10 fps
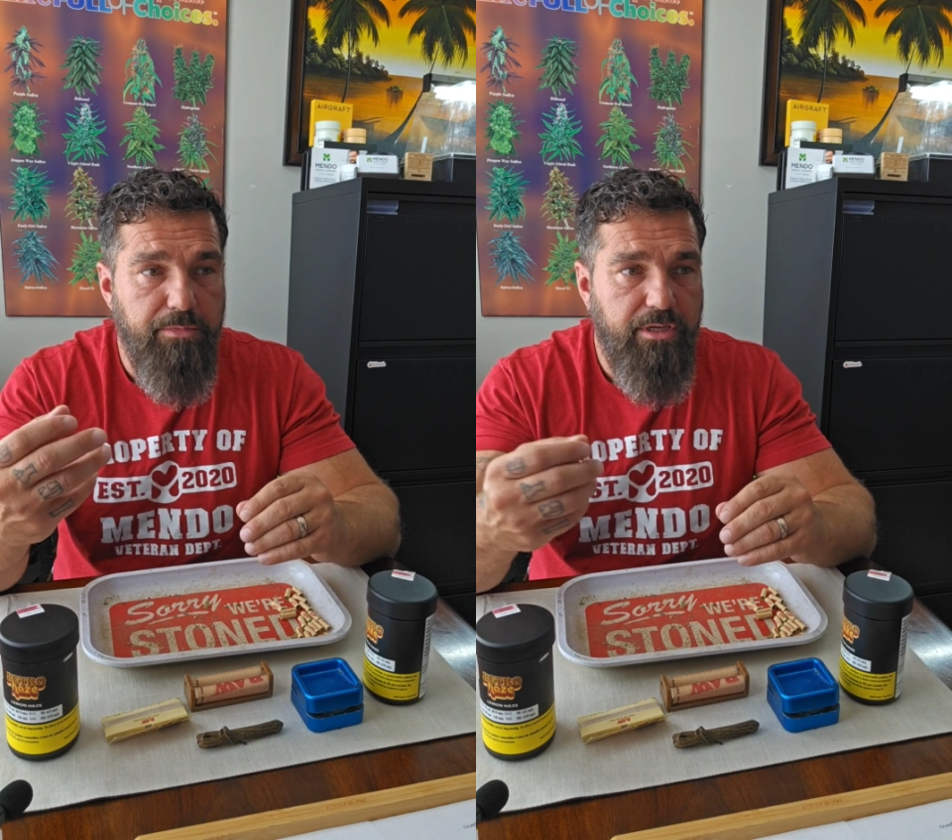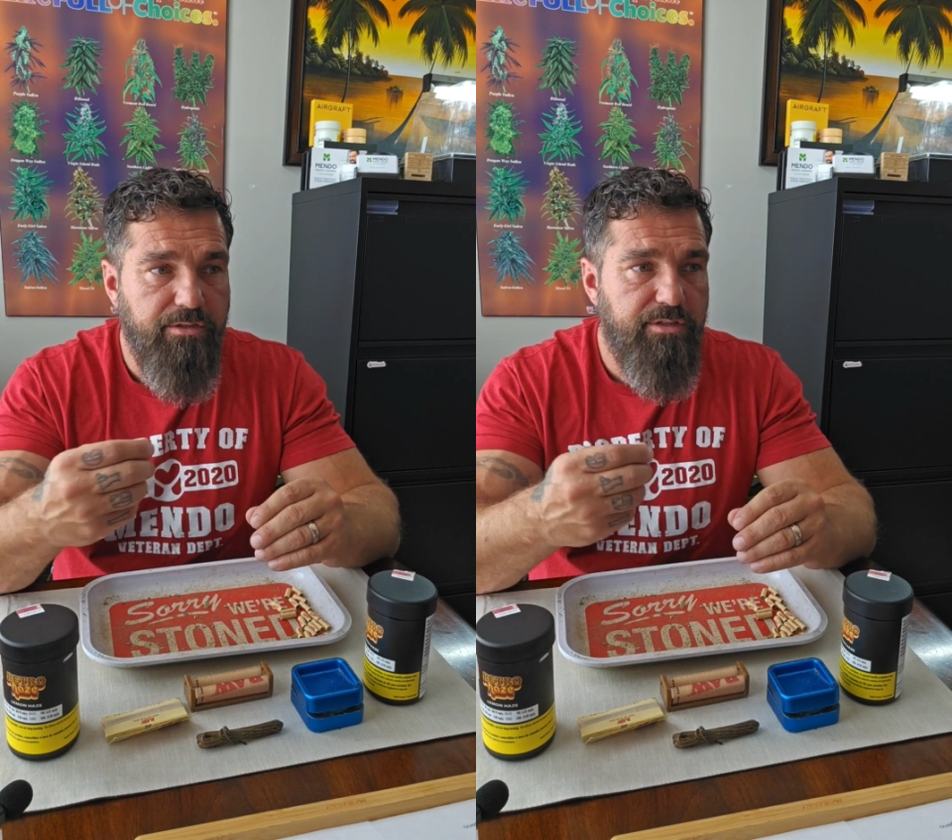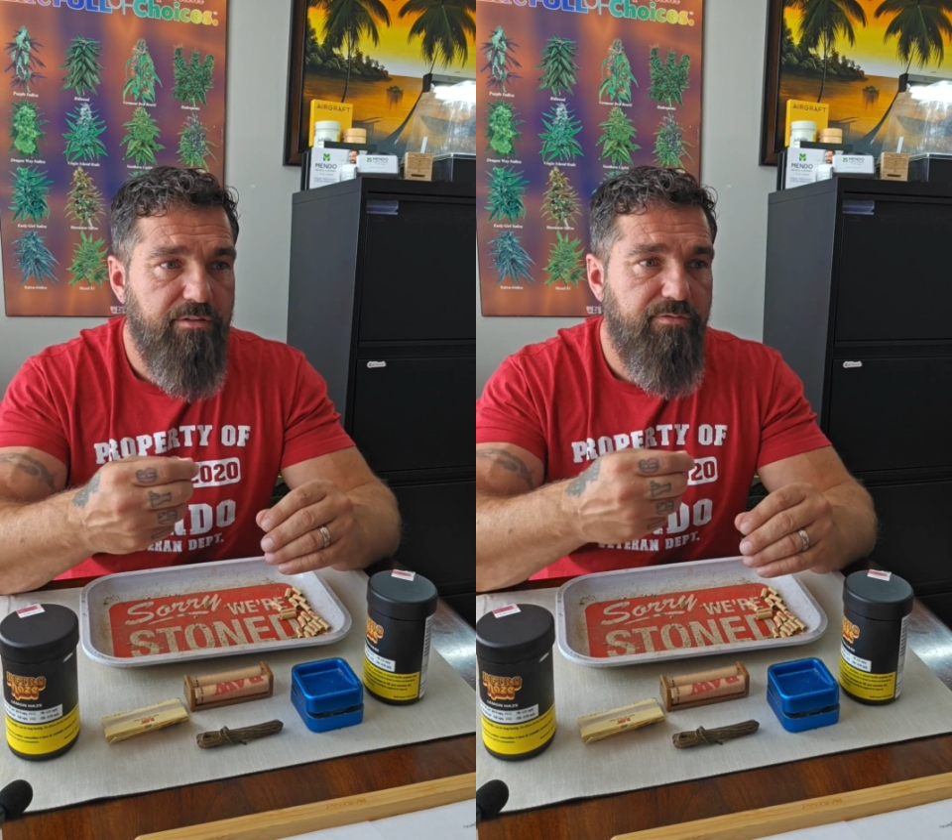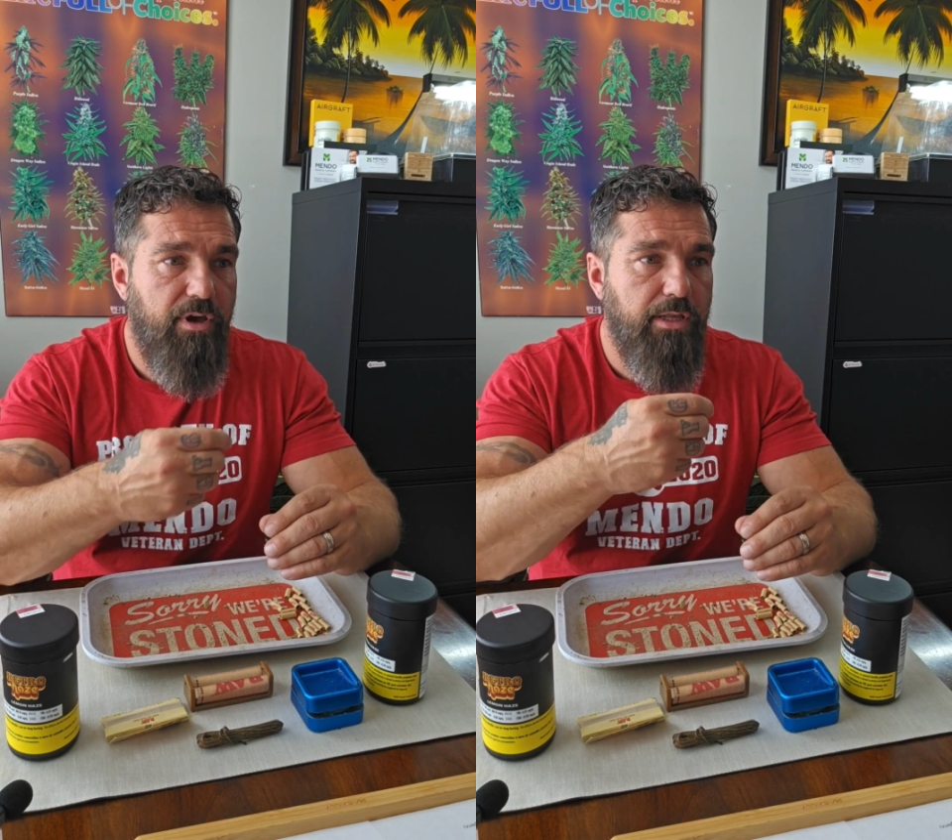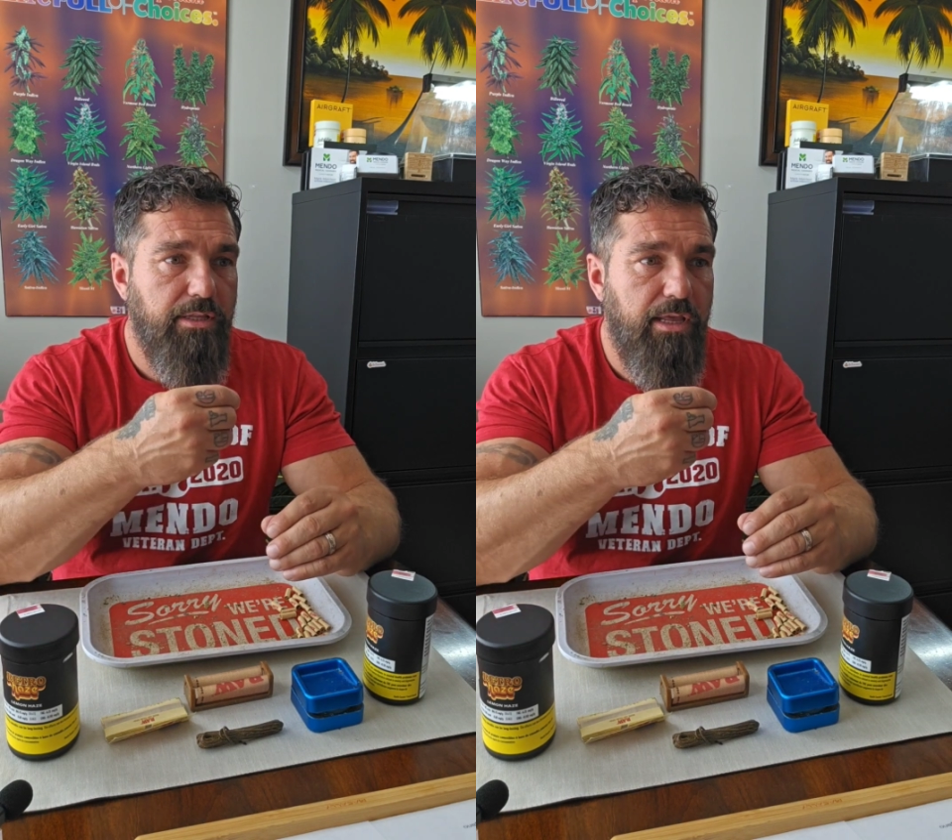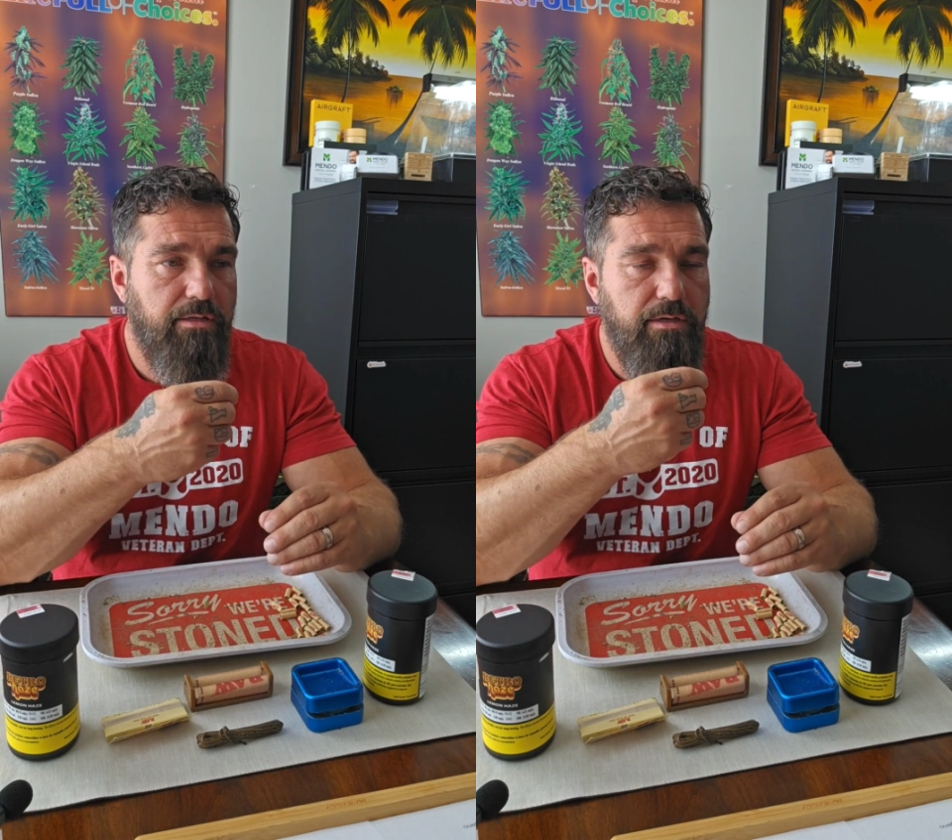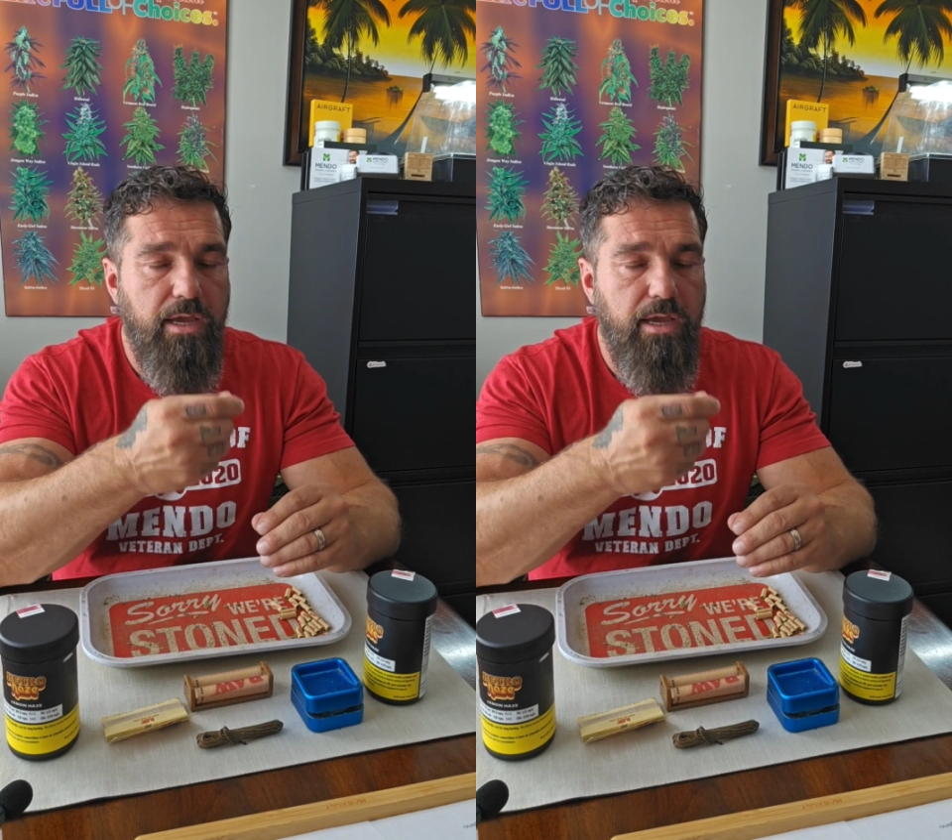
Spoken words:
either terpenes or